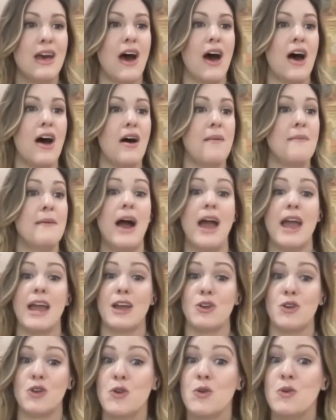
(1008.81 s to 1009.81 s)
um,
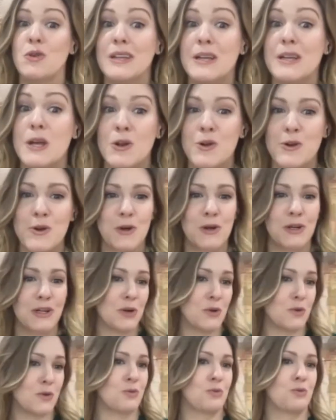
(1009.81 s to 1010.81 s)
a new
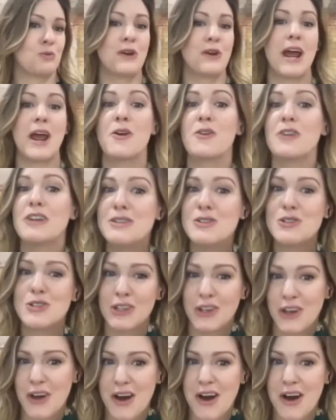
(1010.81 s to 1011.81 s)
leader, raring to
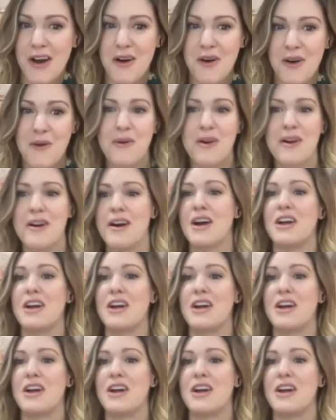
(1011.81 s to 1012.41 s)
go,